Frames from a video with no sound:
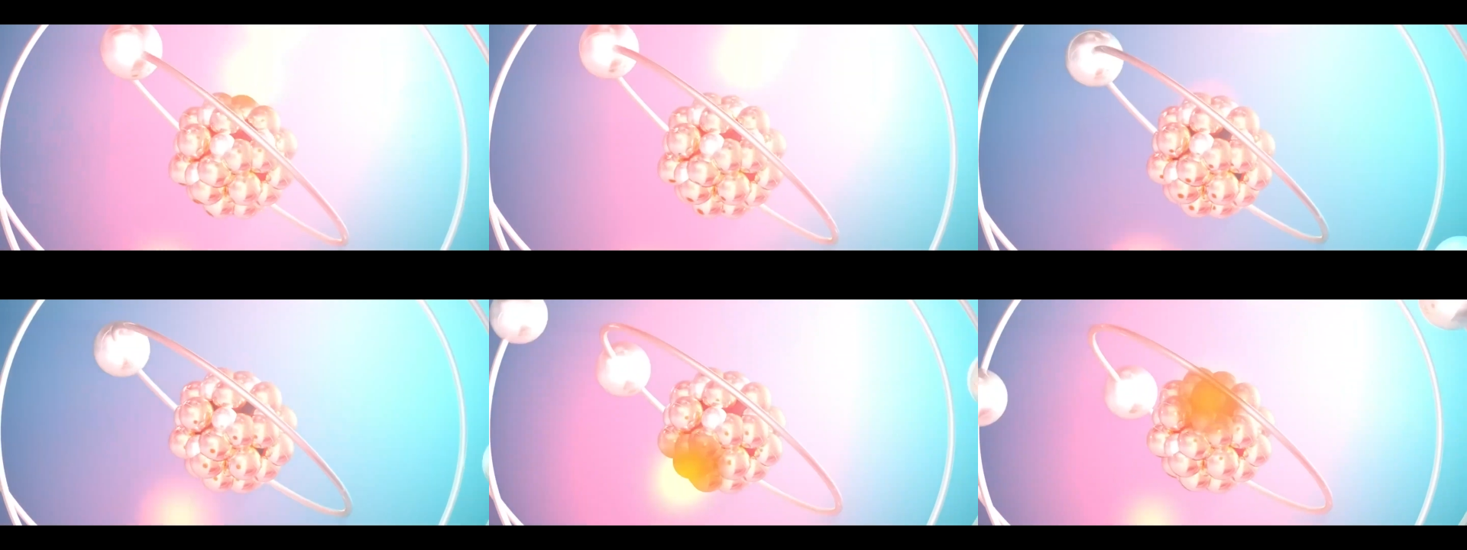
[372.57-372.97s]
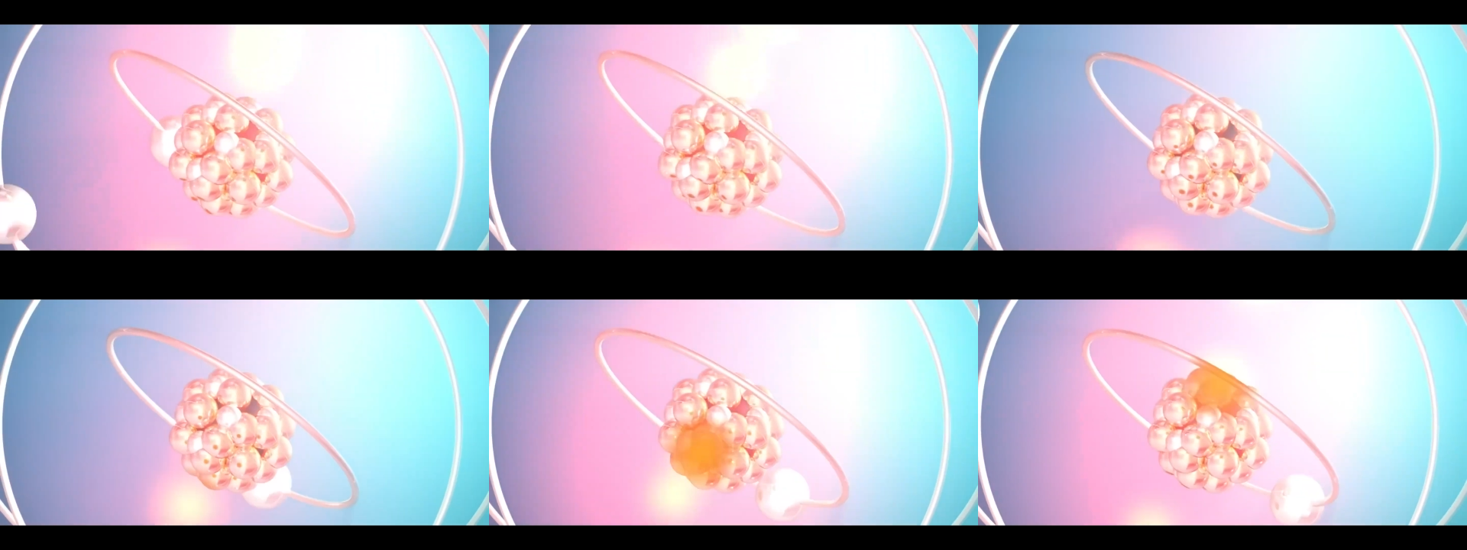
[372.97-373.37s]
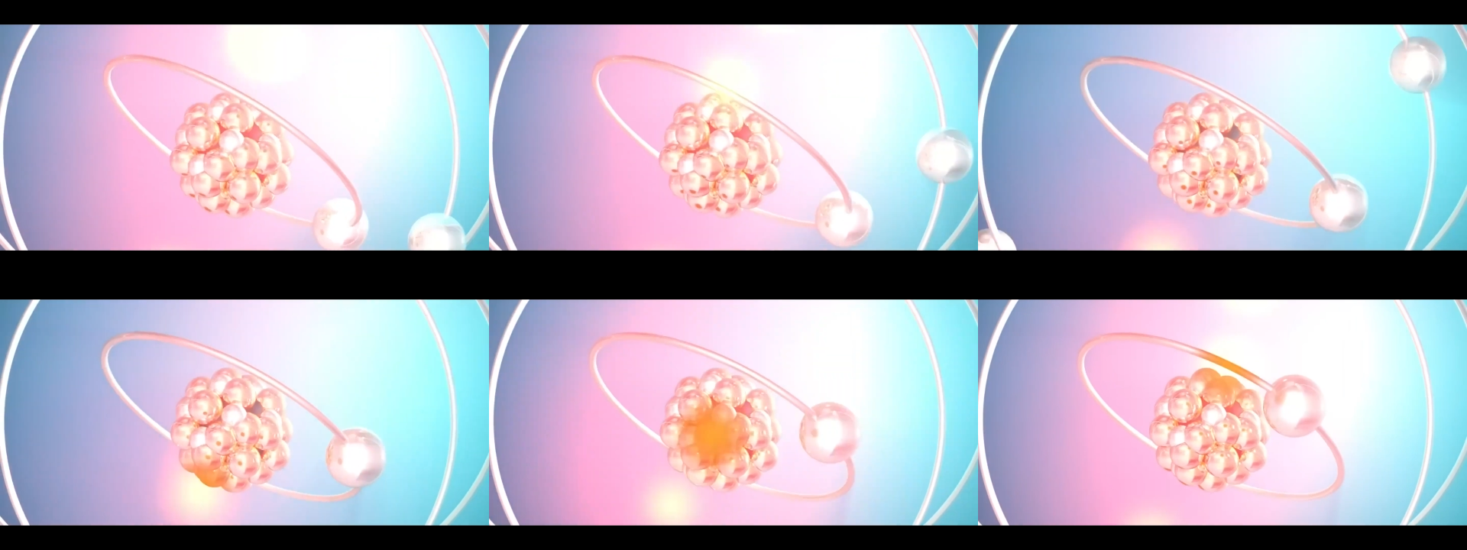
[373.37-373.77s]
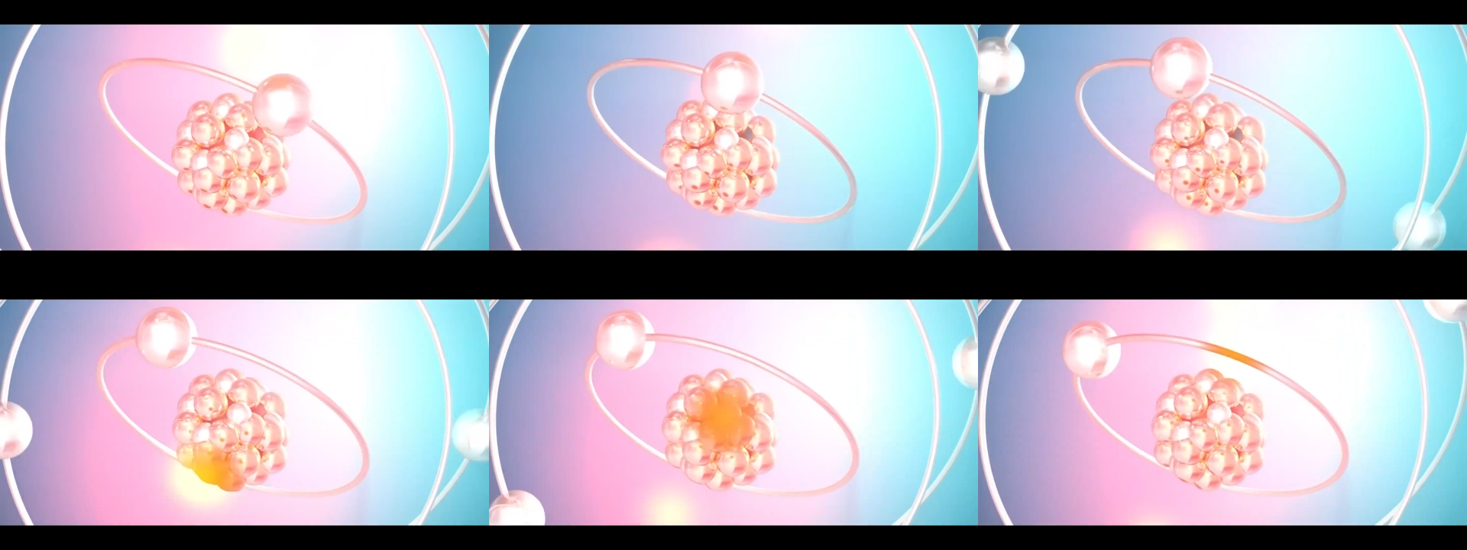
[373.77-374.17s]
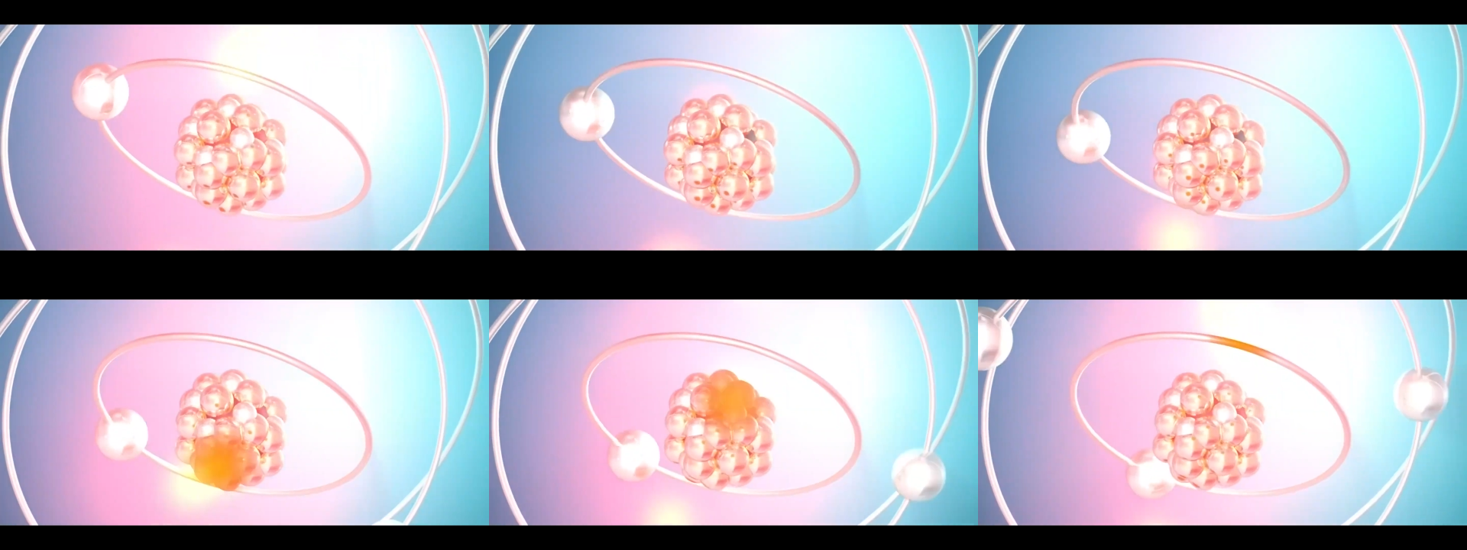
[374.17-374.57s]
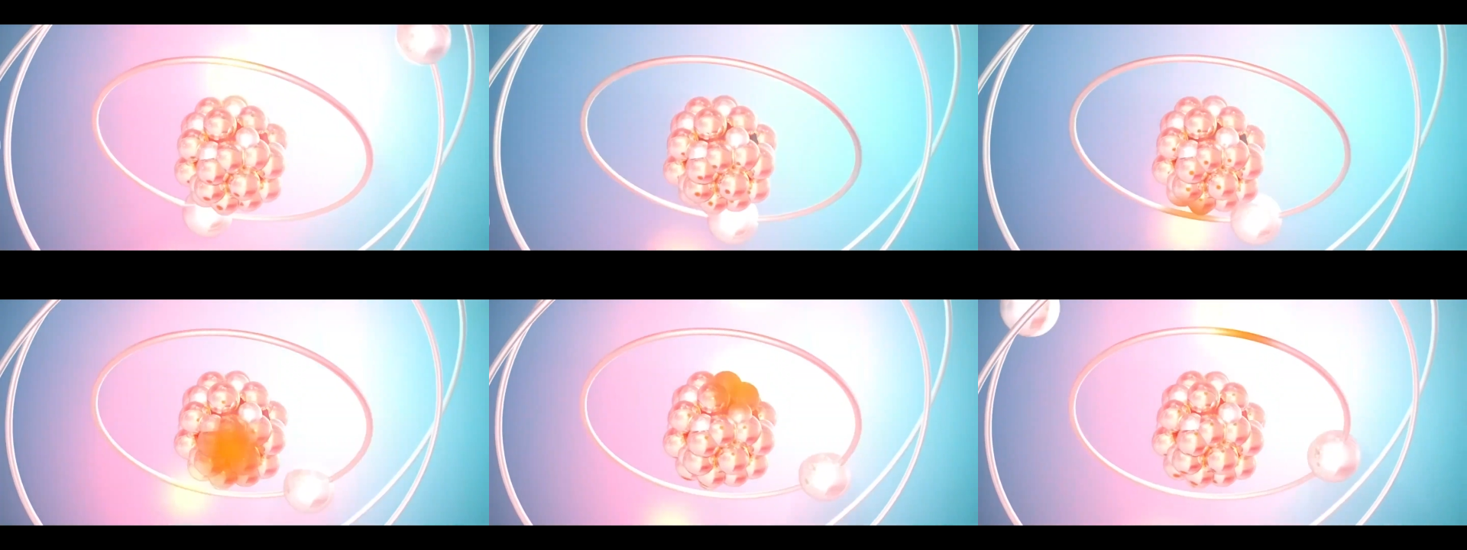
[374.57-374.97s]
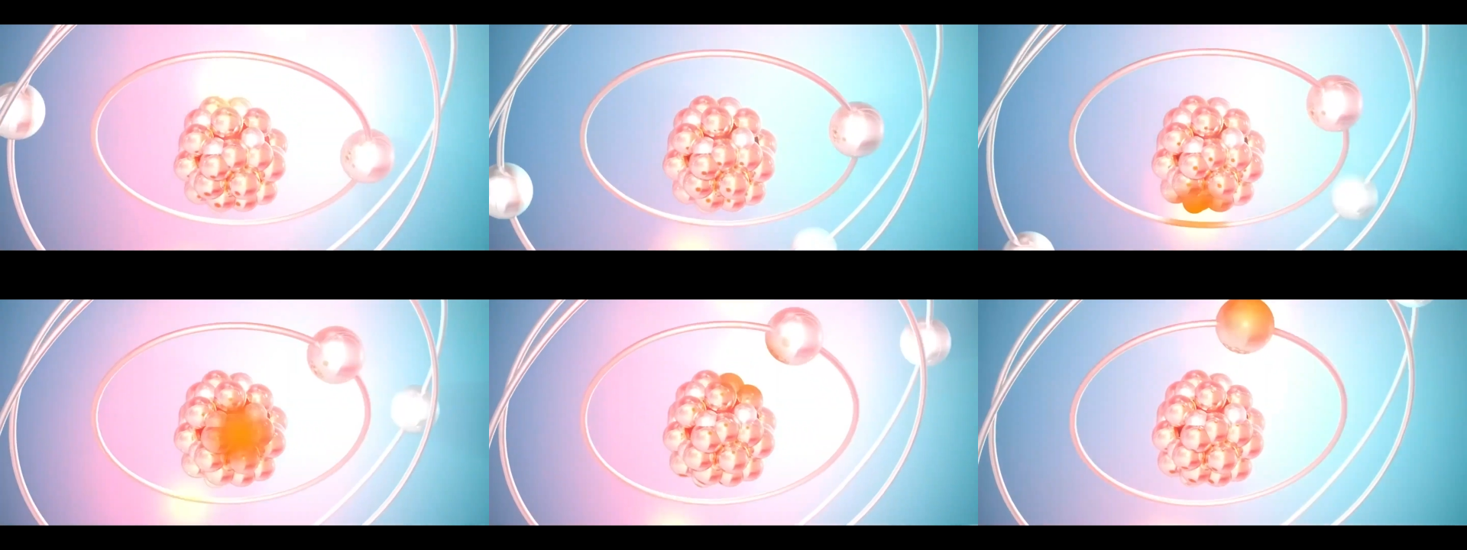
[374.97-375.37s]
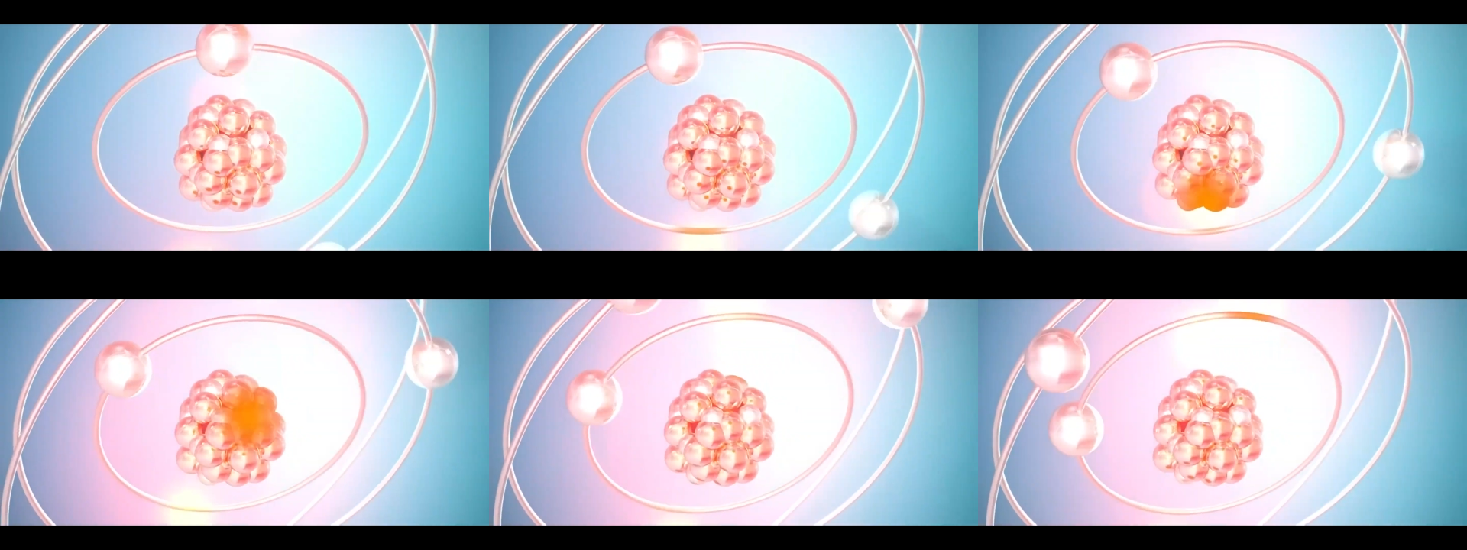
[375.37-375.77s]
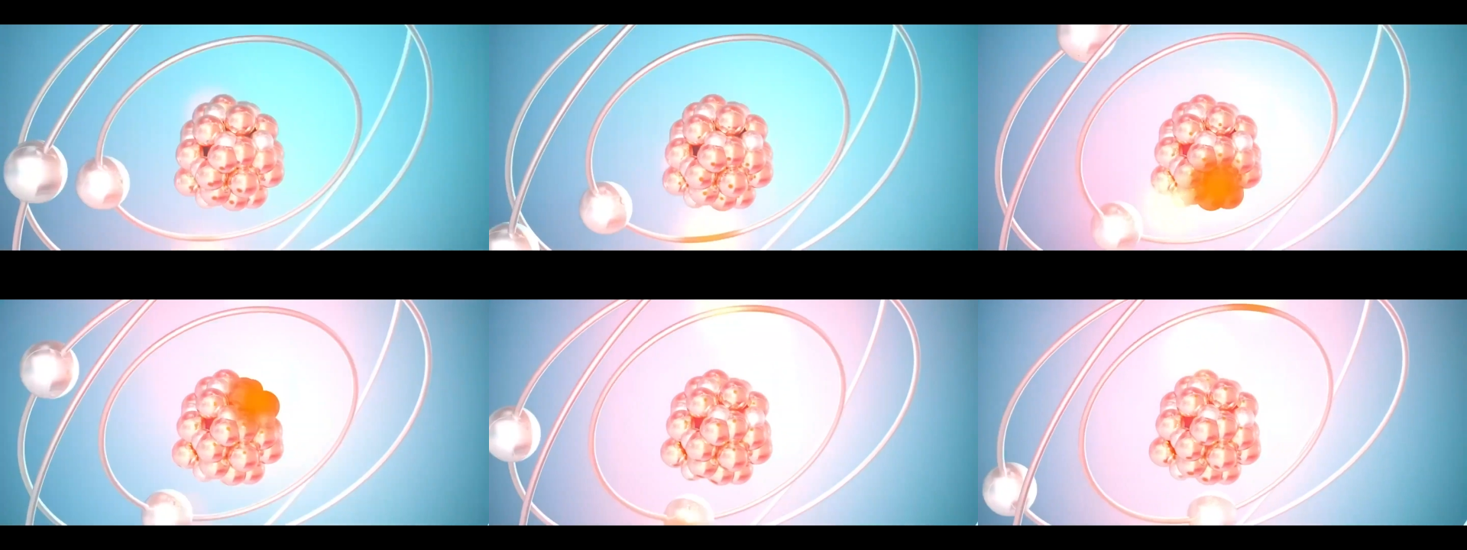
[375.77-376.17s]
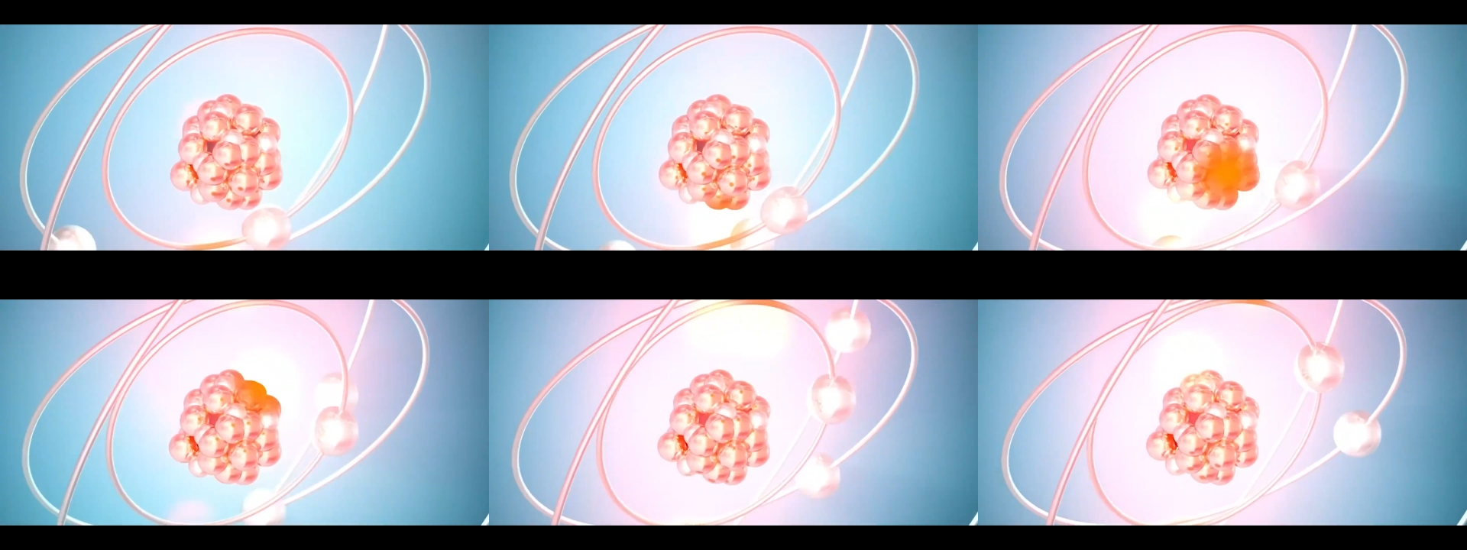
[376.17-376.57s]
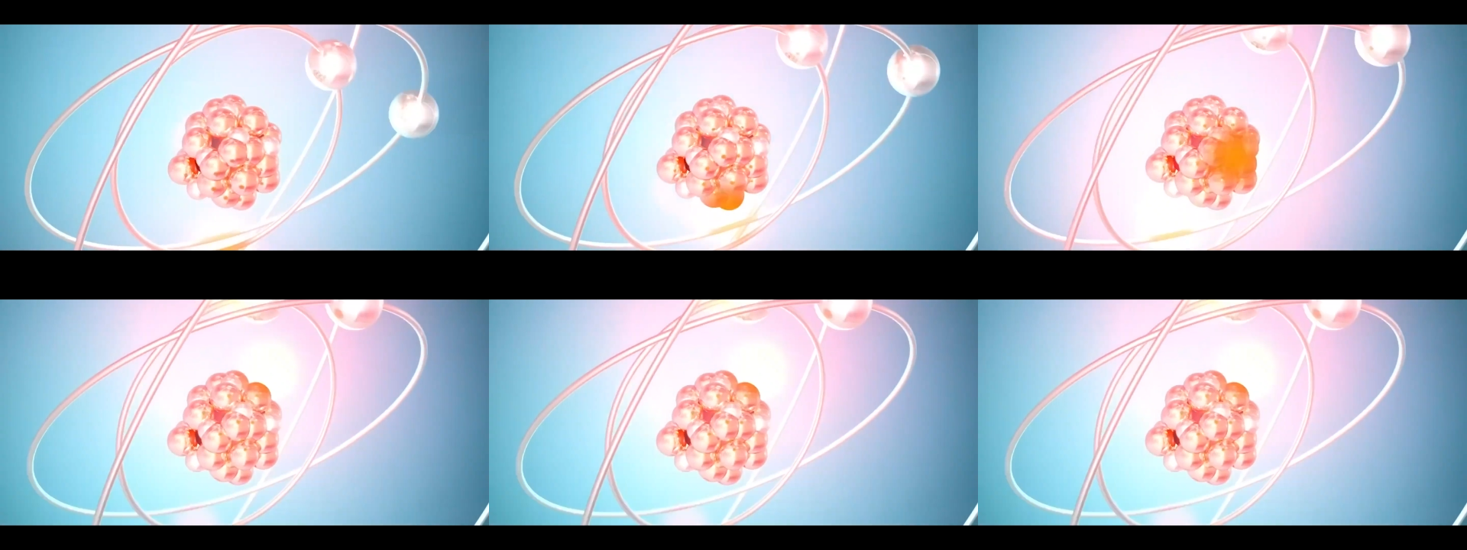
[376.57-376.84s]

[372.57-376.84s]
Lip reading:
No face is visible, so there are no lips to read.